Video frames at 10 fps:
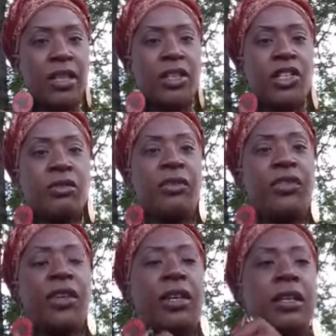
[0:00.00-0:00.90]
the
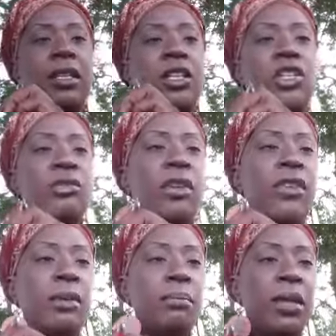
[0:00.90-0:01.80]
Sharifian the
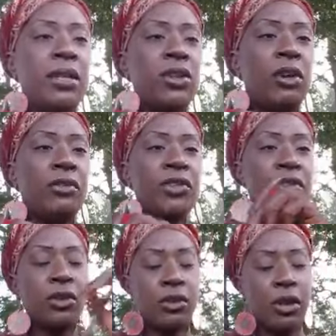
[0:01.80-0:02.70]
Sharifian Peace
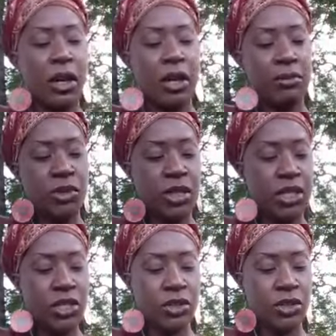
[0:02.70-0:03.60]
Officer um,
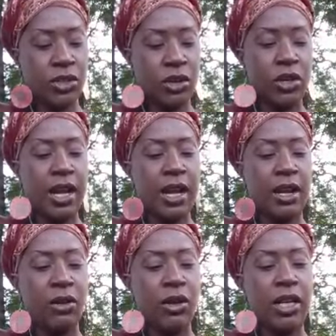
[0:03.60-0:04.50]
T-shirts are
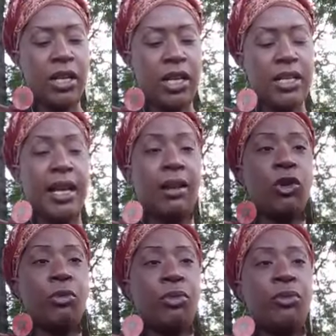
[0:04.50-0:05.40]
now in a
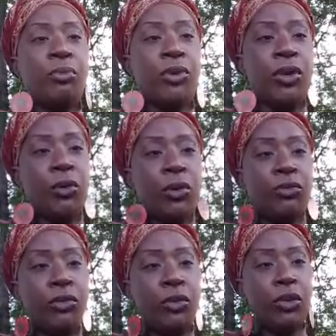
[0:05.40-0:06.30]
downloadable pre-order
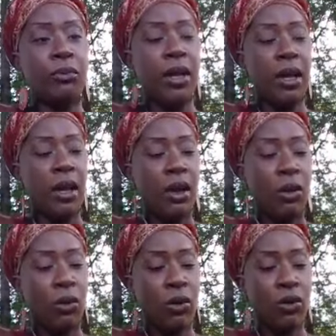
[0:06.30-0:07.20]
form
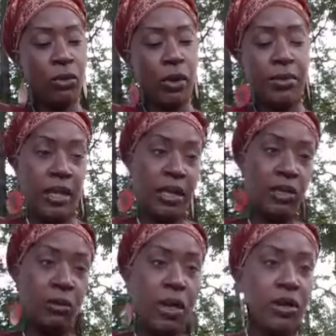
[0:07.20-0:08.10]
on the website
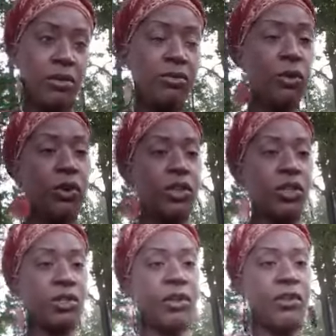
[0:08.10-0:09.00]
as well for the
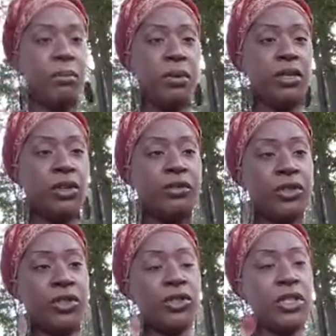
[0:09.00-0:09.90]
Sharifian Peace
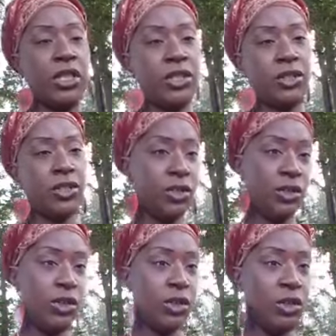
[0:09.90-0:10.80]
Officers t-shirts. So
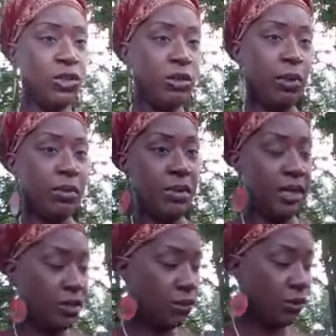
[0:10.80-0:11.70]
you can go to the
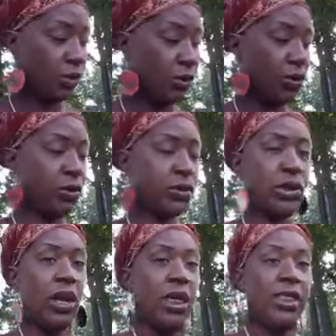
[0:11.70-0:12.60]
websites to order those.
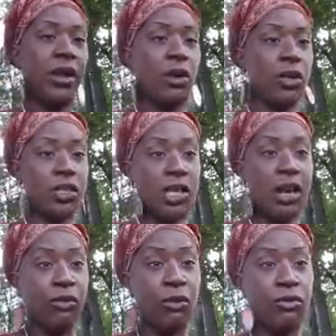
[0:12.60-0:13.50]
There are
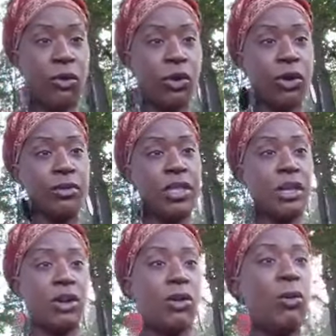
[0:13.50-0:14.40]
several forms
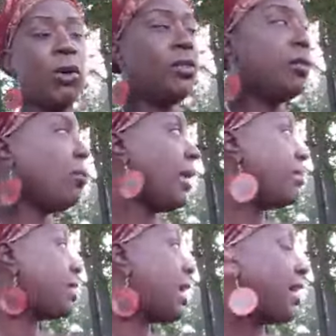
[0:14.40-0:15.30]
that are on the
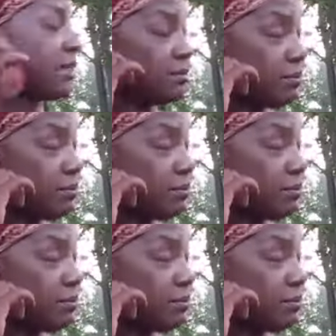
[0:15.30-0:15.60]
website.